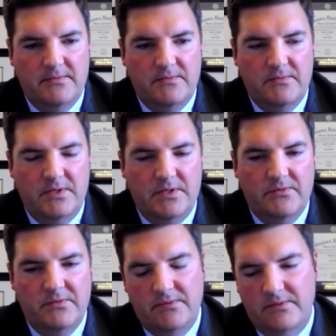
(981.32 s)
You
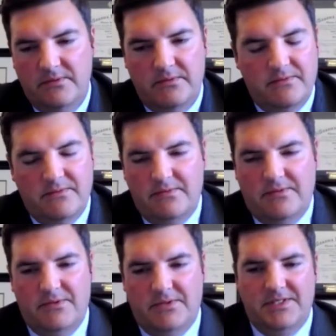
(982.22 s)
know,
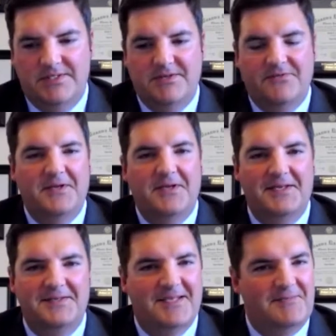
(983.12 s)
it's nothing
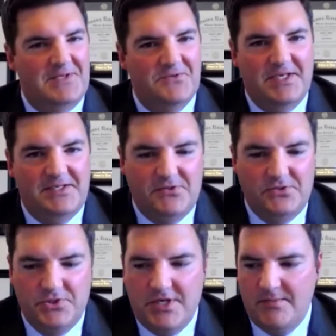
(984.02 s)
against them. They do an excellent
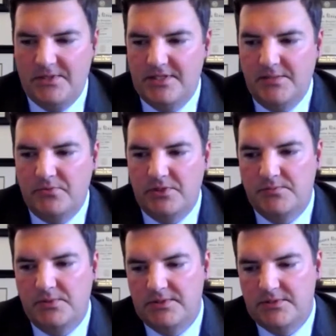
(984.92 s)
job at the state police,
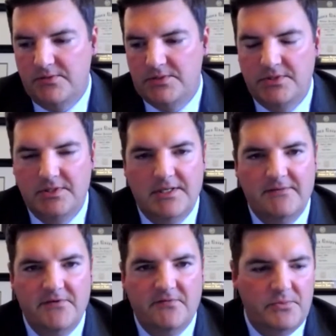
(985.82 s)
But it's always good to
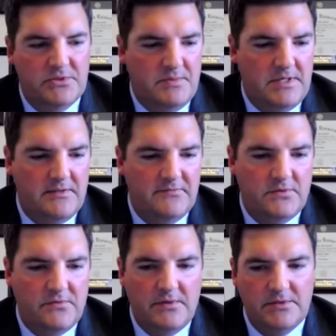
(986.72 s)
have different perspectives on things.